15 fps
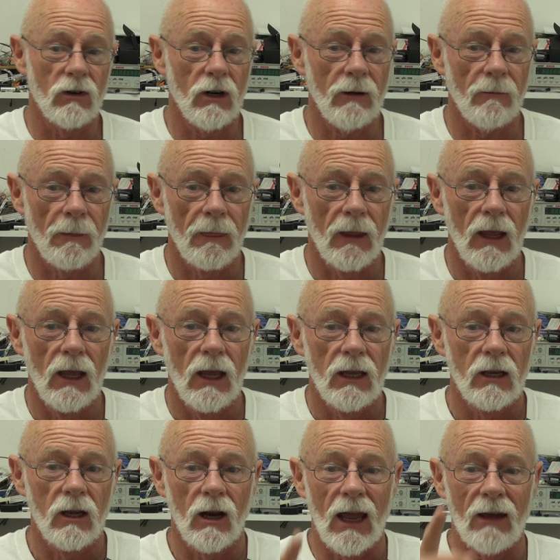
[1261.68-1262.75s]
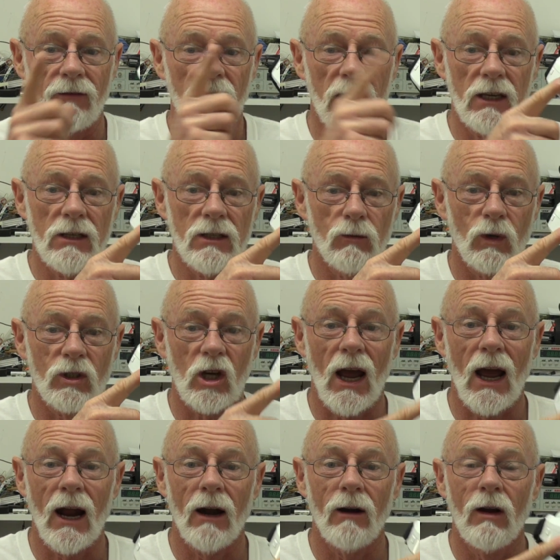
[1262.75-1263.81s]
right? You're going to have these, which
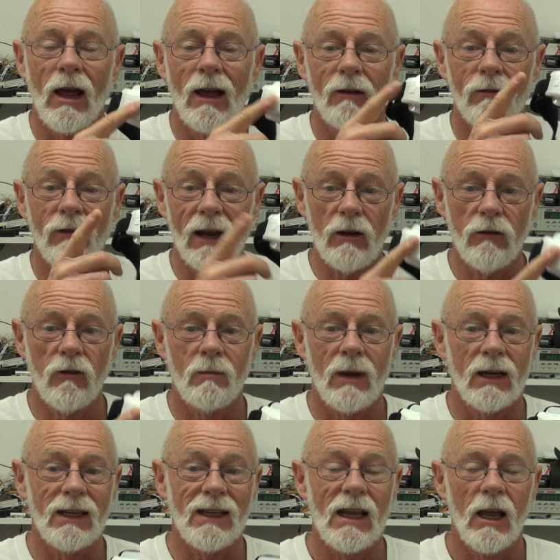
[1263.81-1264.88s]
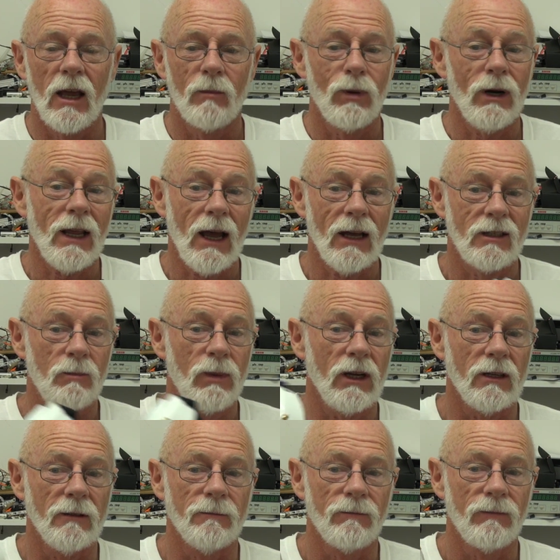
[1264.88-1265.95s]
are value for money, pretty hard to
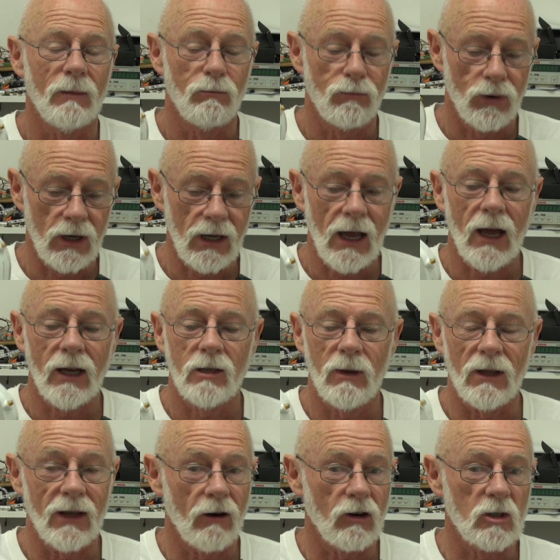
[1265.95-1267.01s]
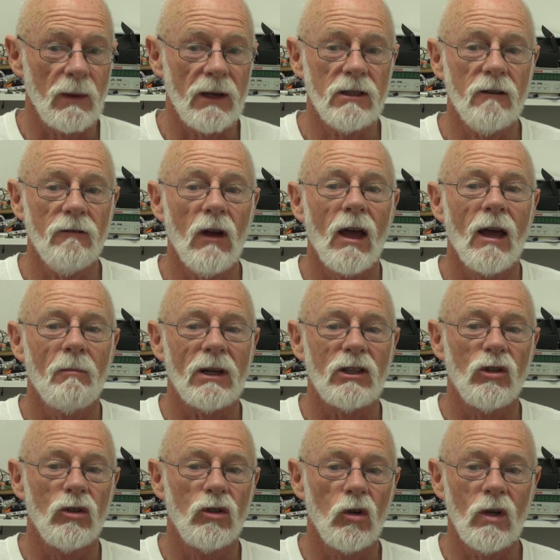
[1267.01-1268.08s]
beat. They're pretty hard to beat. They're expensive, but
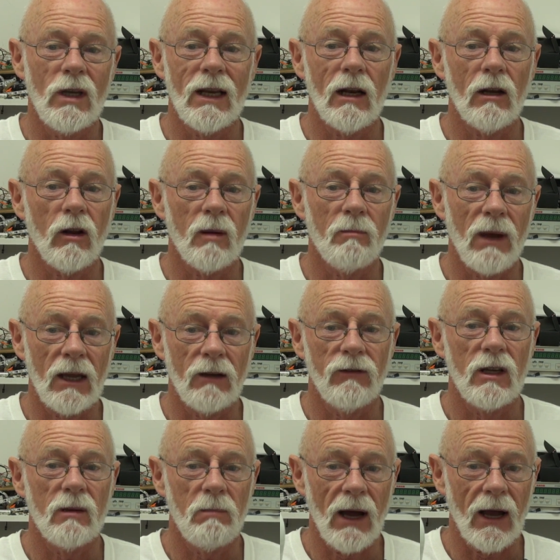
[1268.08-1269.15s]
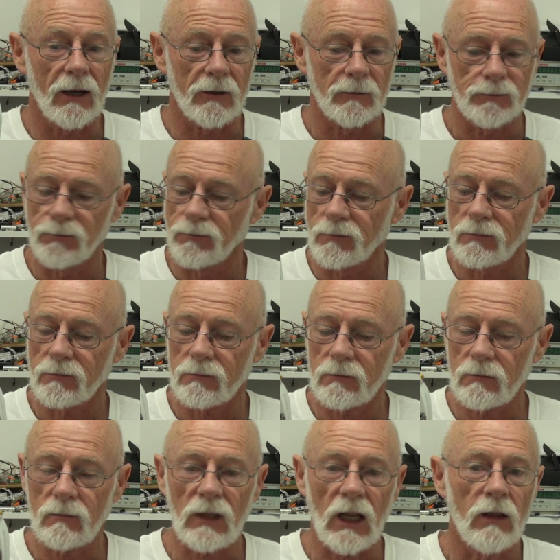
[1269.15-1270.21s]
you do get a lot of bang for your buck.
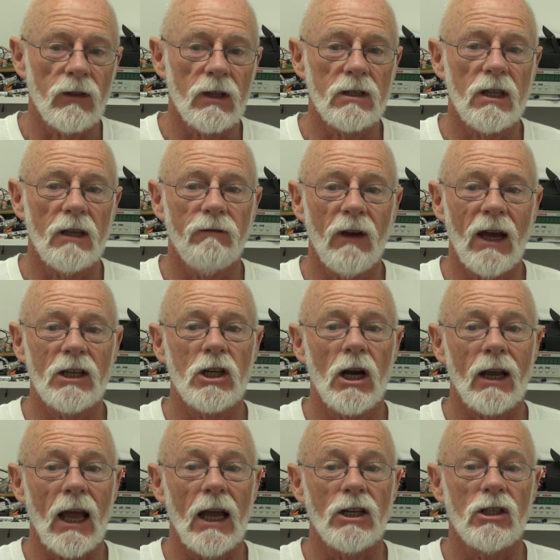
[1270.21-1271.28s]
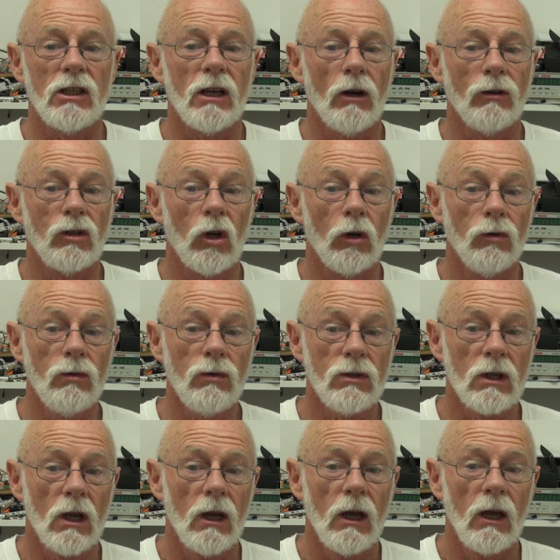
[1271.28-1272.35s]
There's the FatShark
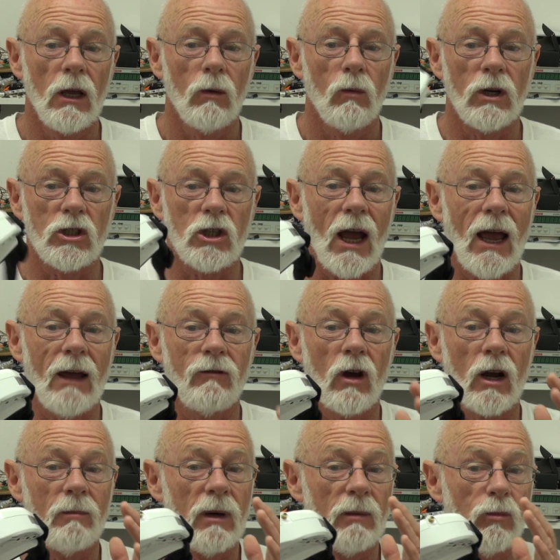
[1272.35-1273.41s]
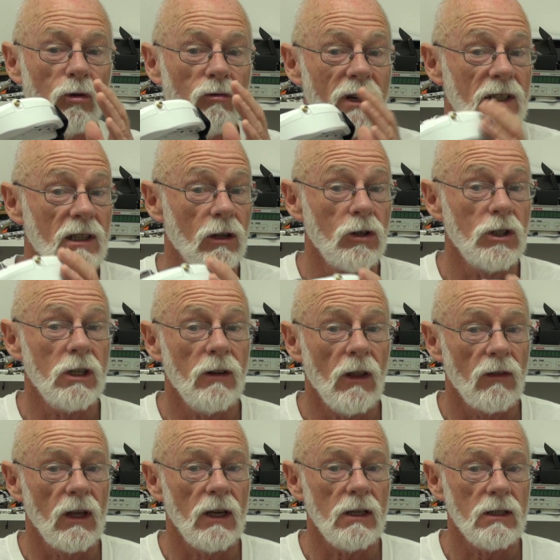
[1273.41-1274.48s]
HDO2s, which have got a bit more resolution than
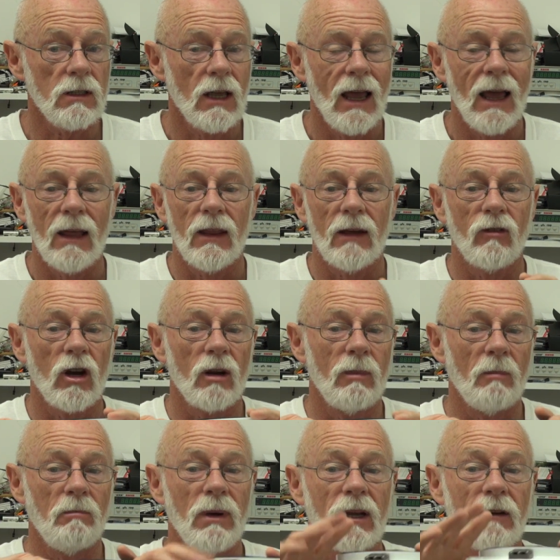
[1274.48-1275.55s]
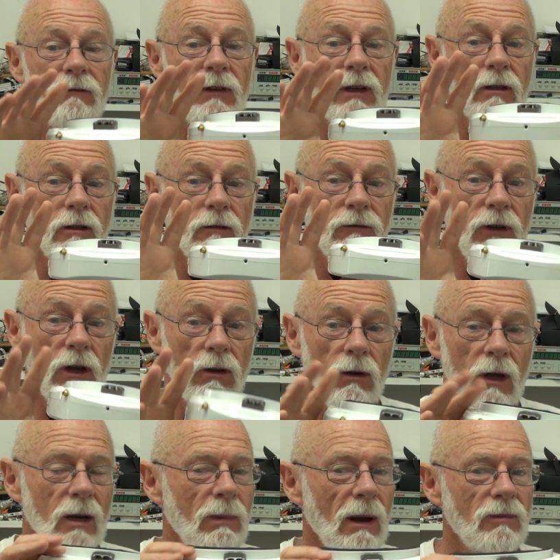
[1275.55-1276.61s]
these. They've got a bit bigger field of view,
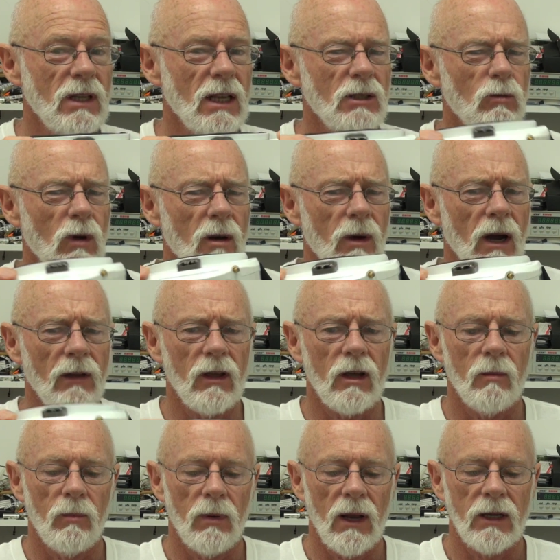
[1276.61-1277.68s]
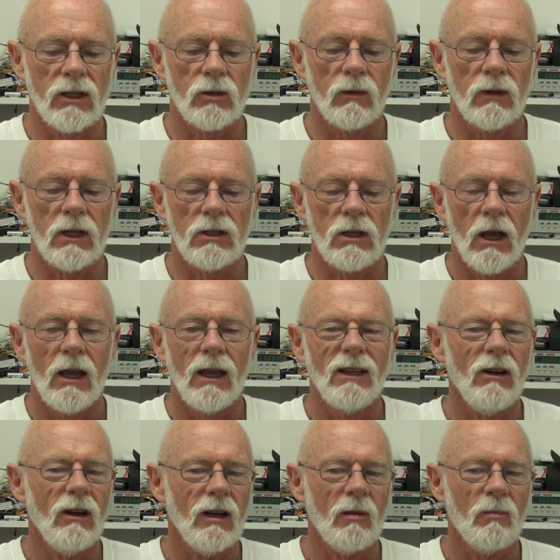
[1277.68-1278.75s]
and perhaps that's one of my other complaints with these.
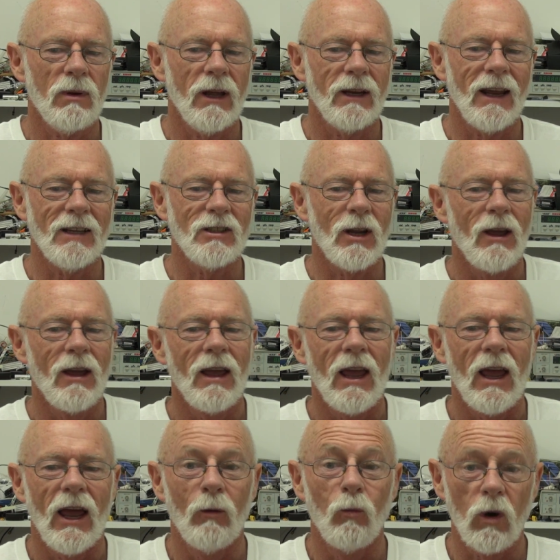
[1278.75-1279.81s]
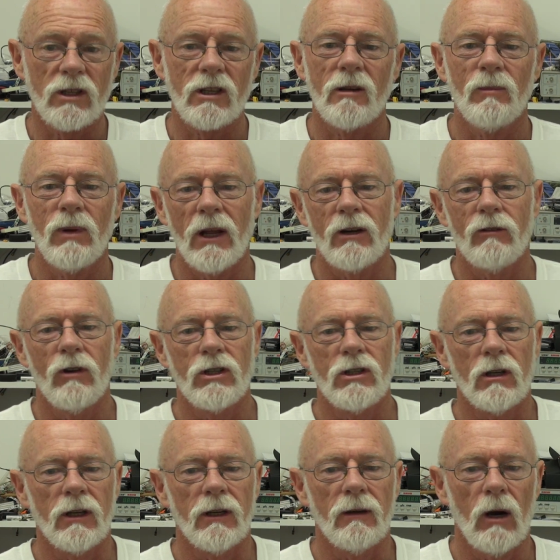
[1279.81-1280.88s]
Not a complaint, actually, it was a complaint
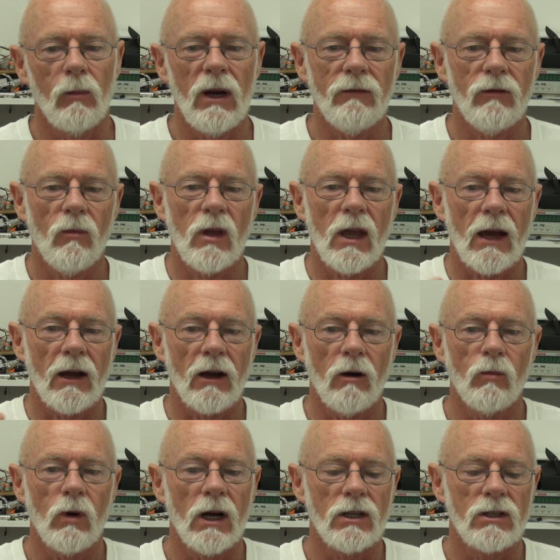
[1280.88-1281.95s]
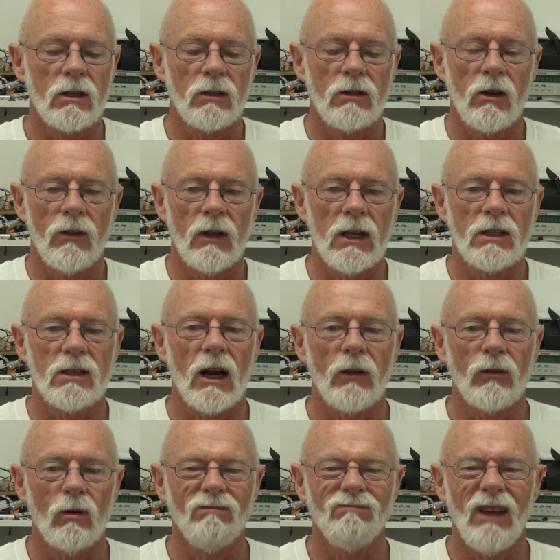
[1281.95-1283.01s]
originally. I went from the Aomways to these, and I
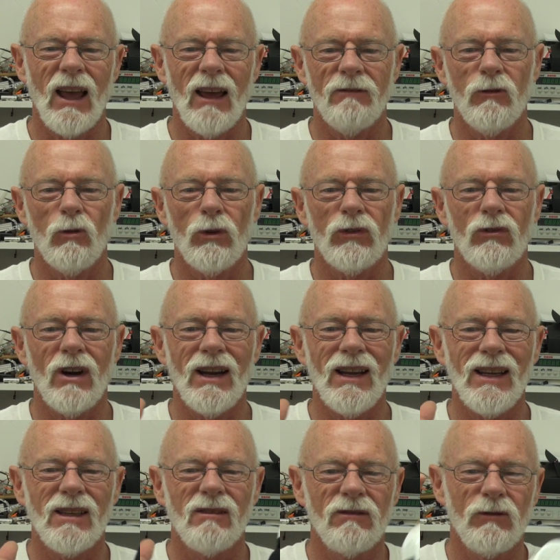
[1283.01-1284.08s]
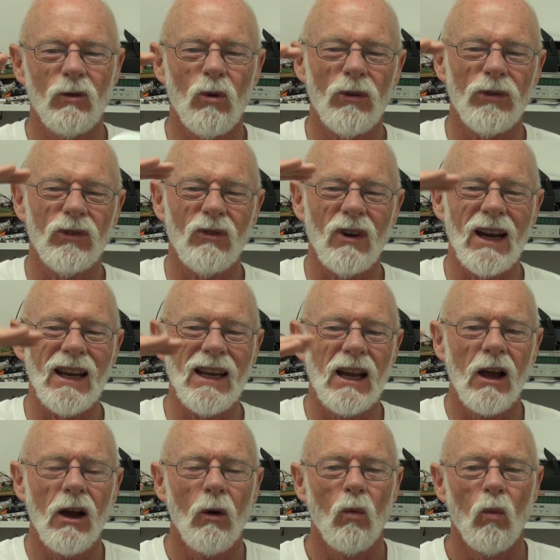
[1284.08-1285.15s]
thought, 4.3.
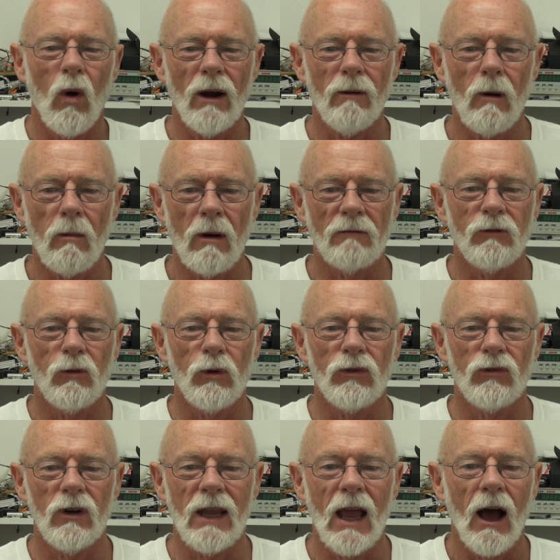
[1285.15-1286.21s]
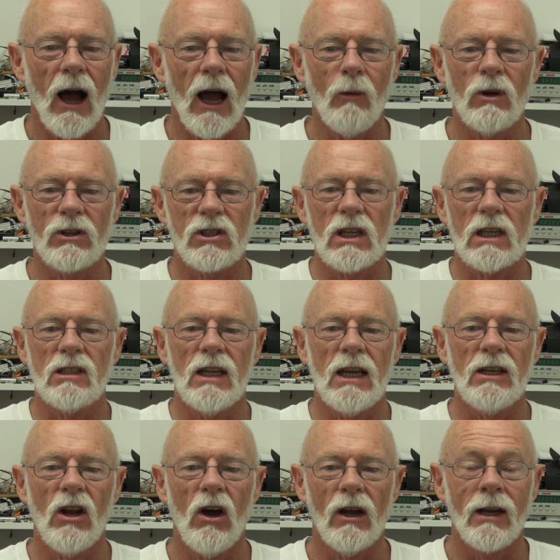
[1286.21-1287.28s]
Why do I want 4.3? I want
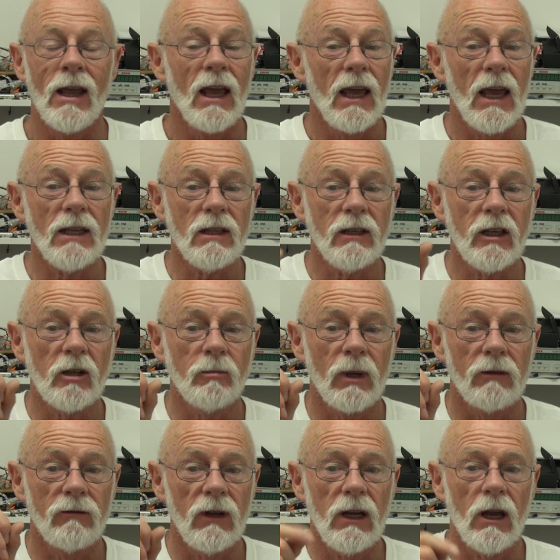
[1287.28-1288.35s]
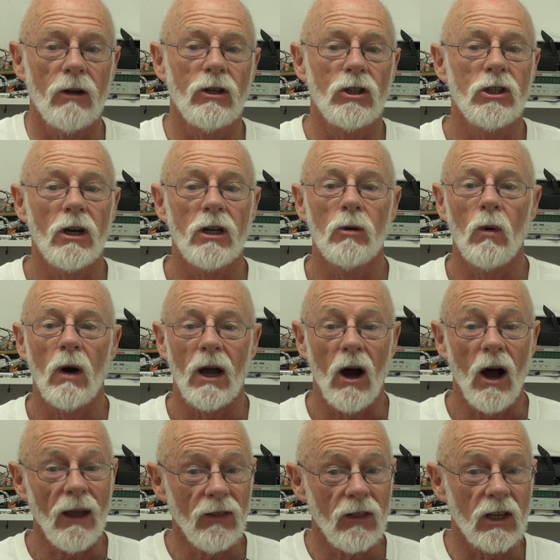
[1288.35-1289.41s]
16.9. Here's a little bit of video to show you why
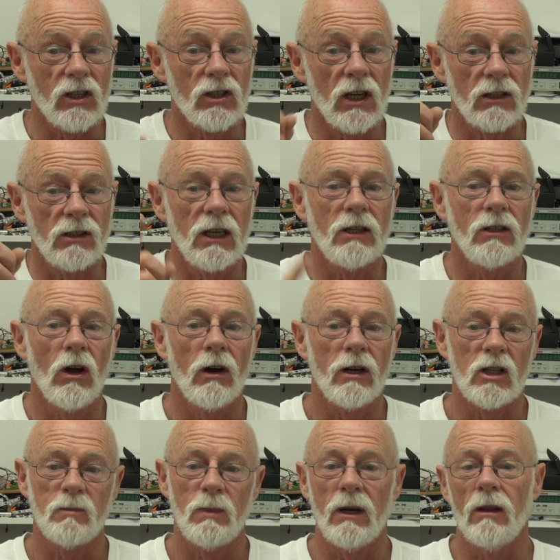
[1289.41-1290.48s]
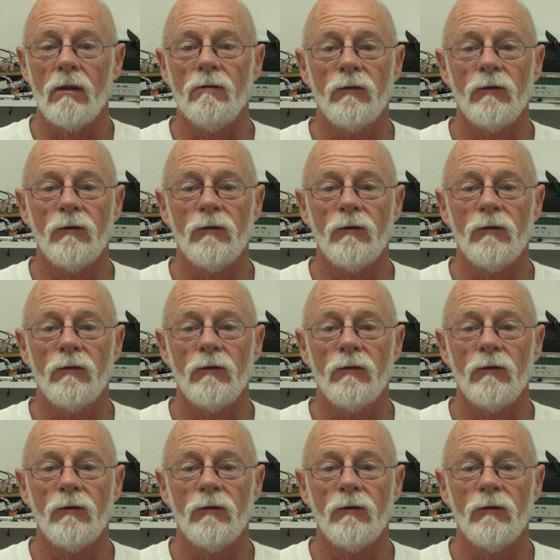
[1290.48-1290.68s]
I think 16.9 is better than